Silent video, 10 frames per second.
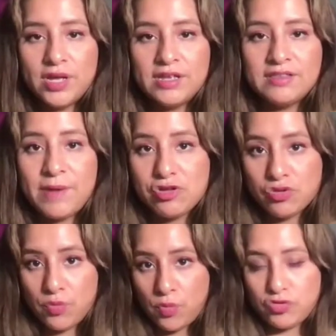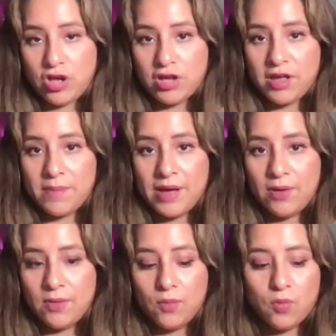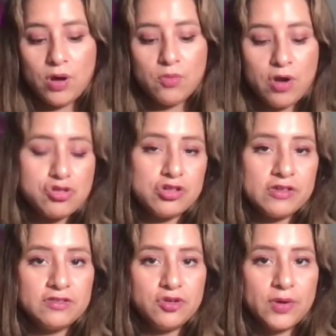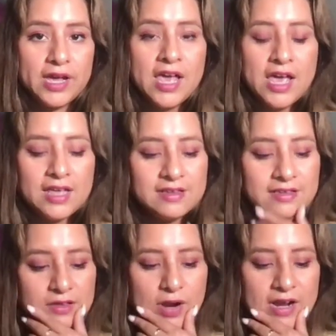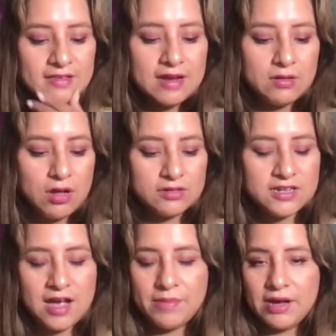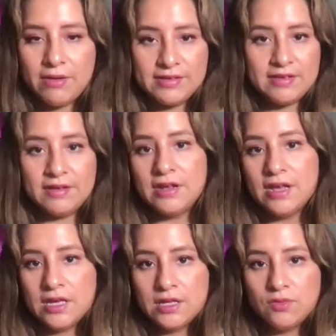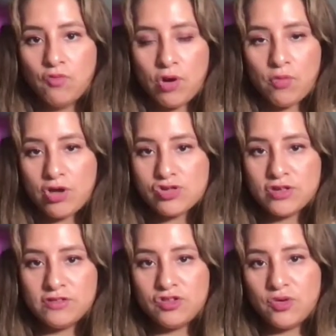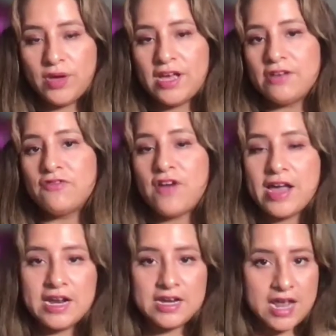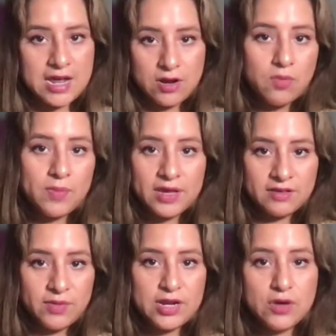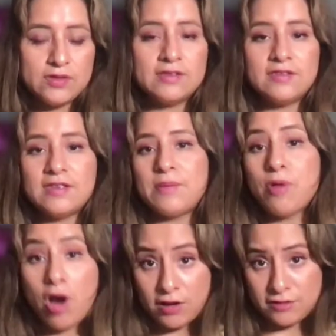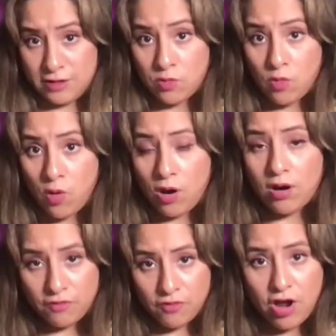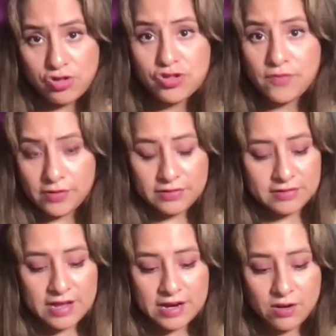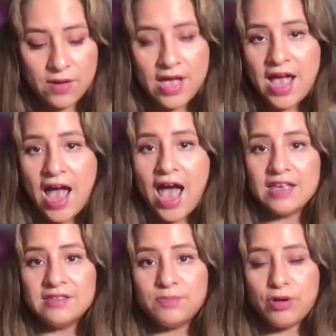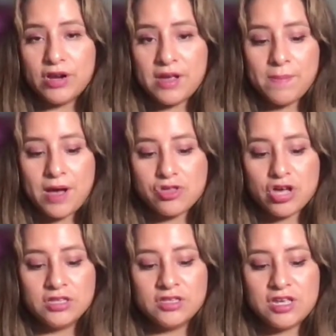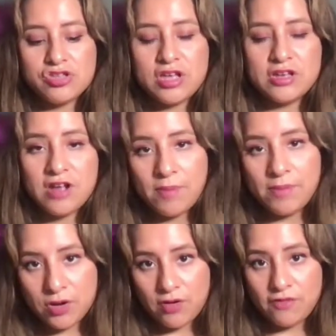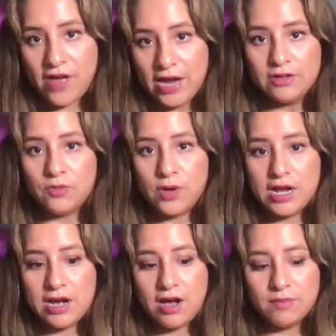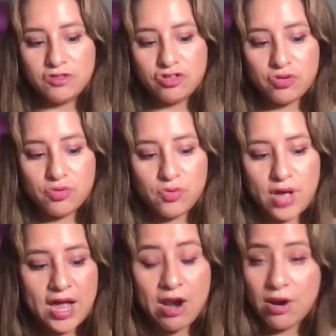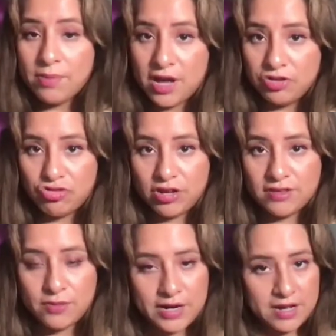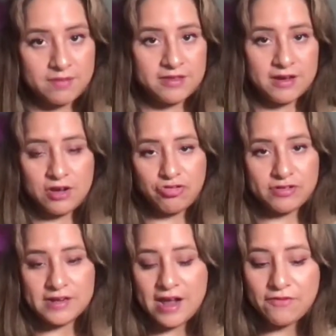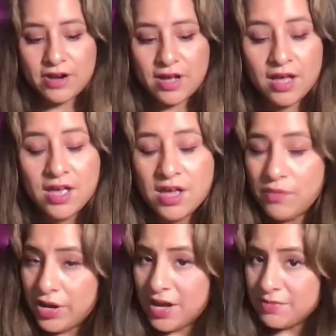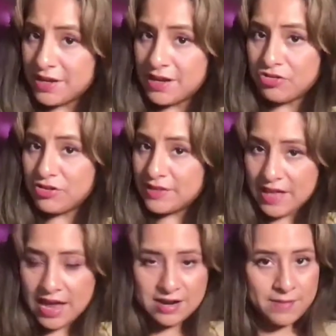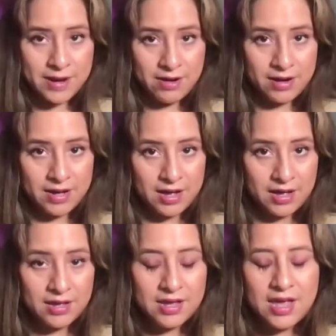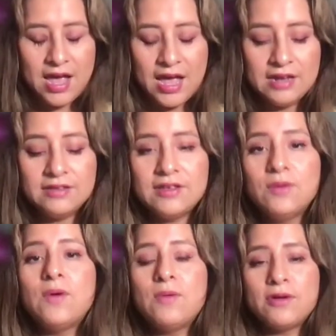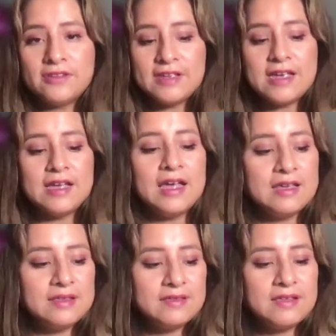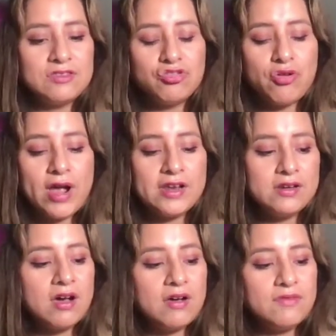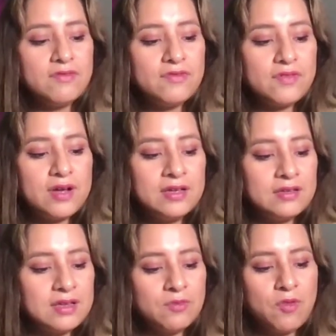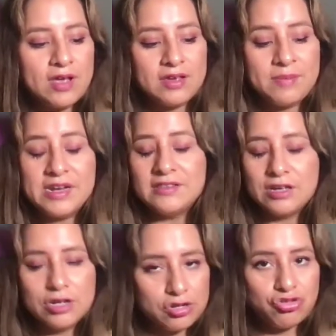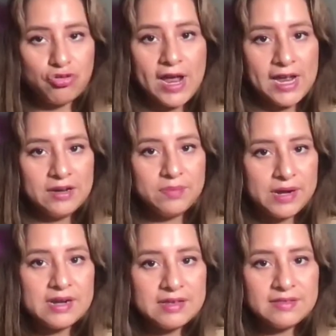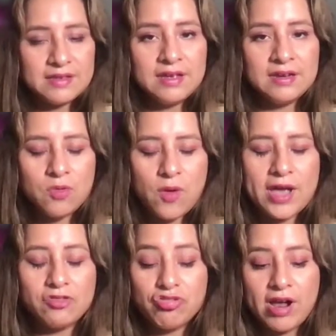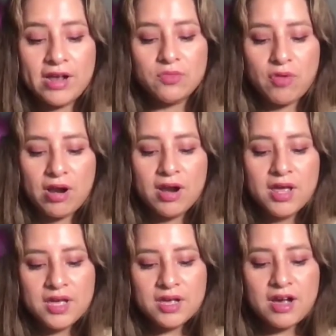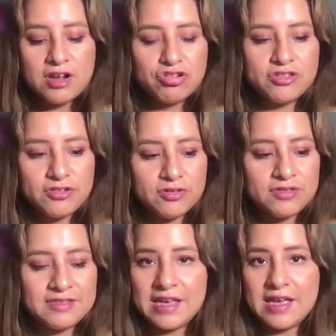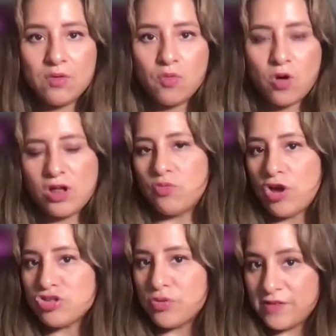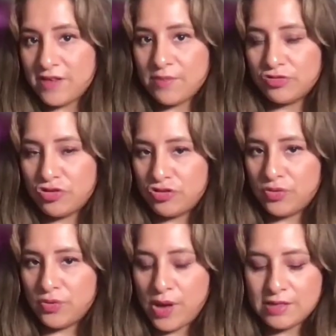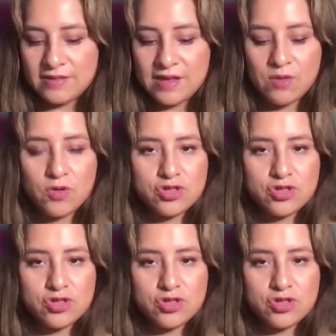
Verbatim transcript: it, especially when we're talking about what Russia is doing. And this is what I said a long time ago. I said what Russia is doing in fighting NATO, because we know this is a proxy war of Russia versus NATO, has pretty much unleashed a domino effect when it comes to Arab countries, when it comes to countries in Africa, when it comes to countries in Latin America. And so what we're seeing is this trend of, it, I mean, it's a good trend, but it is in a way a trend where countries are seeing what Russia was able to do and seeing what